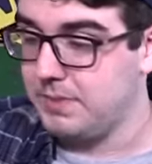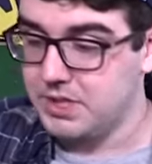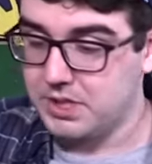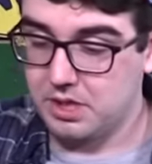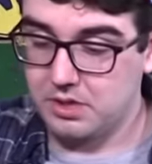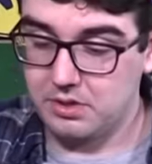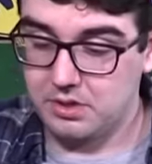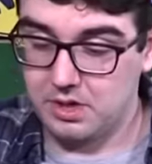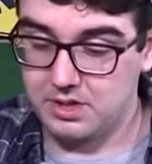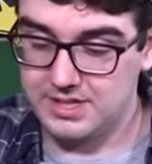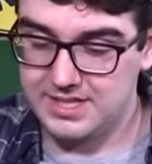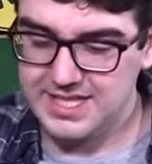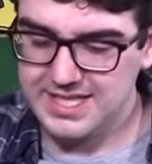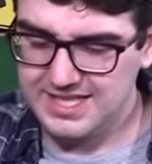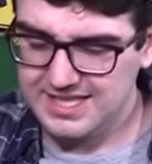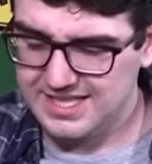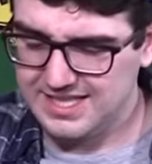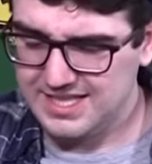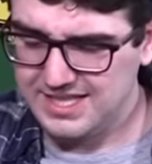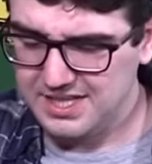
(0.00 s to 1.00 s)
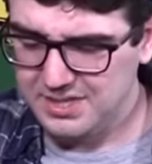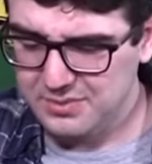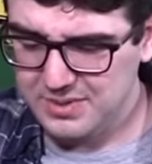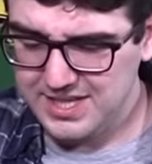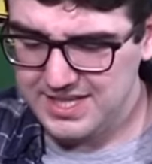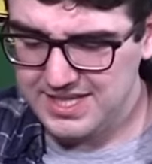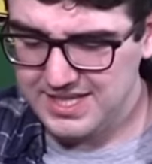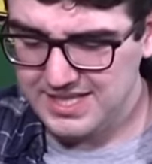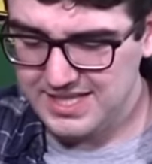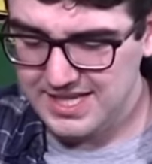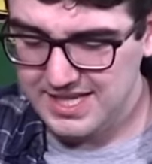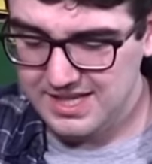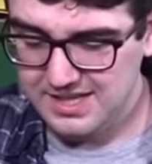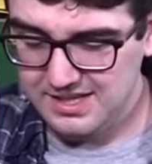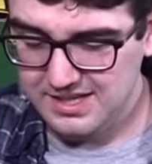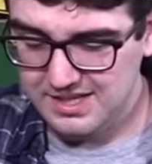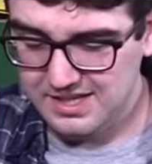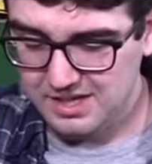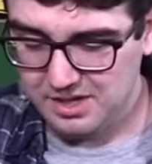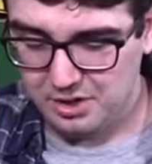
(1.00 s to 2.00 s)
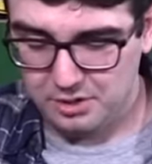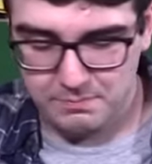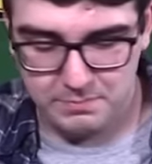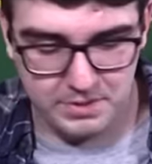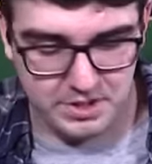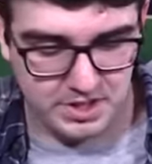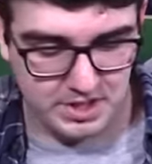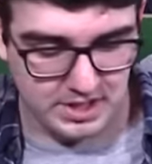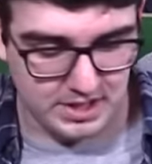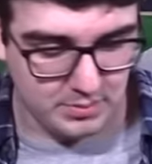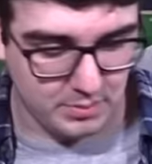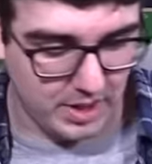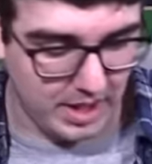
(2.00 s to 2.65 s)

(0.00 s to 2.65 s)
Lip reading: bunch of other cars. Is this a 2016? Kurt Busch as